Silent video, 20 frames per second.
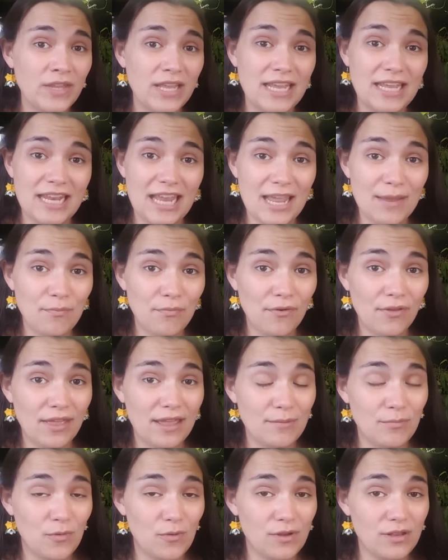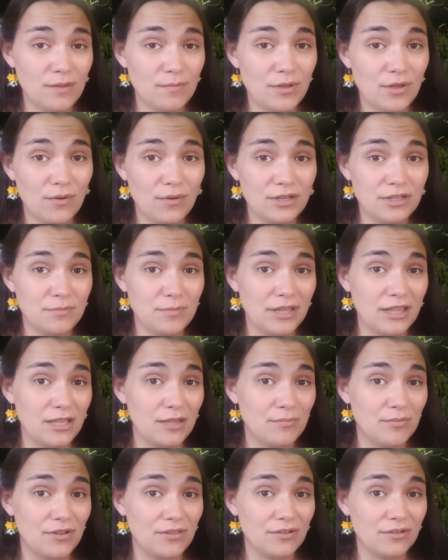In April, I'm going to be going to my
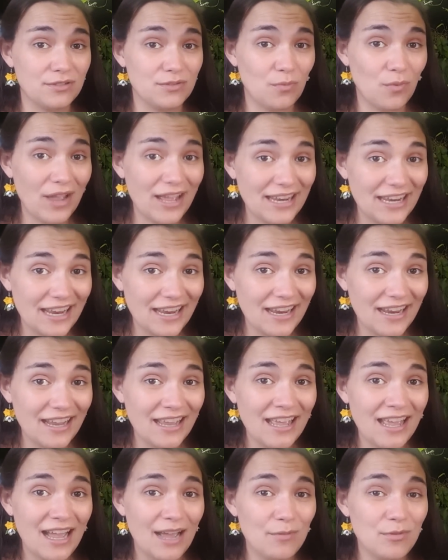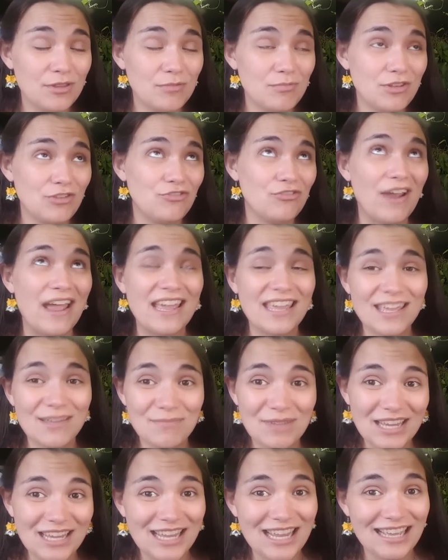little brother's wedding. I'm going to be dragging
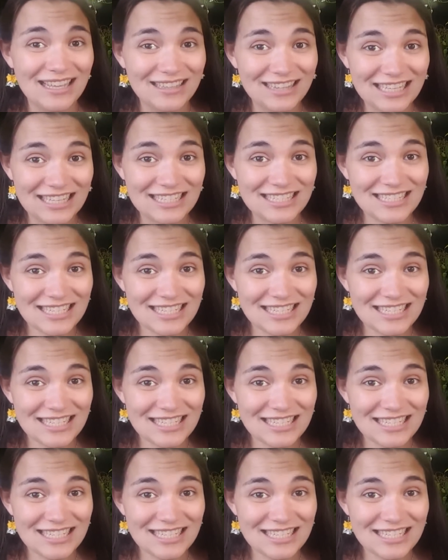my little